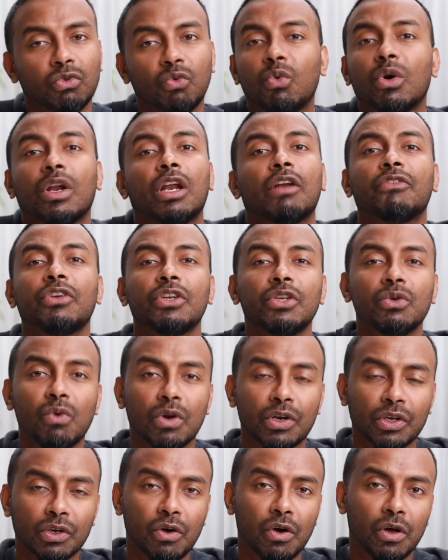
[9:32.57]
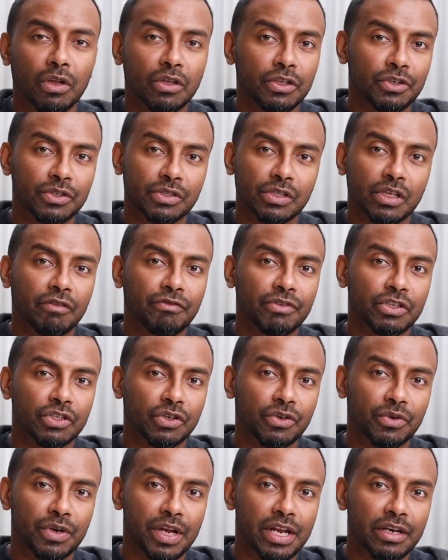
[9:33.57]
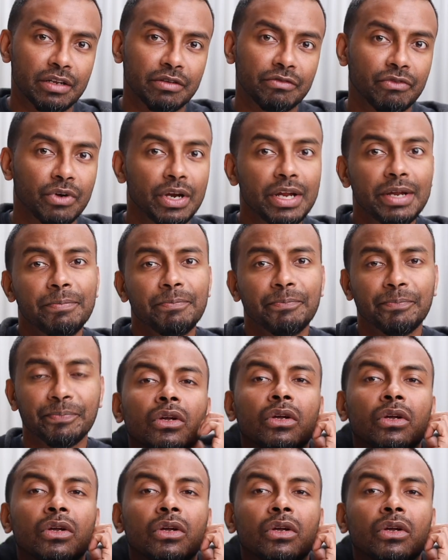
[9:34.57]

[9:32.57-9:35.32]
whatever you want to call yourself as a creative, right?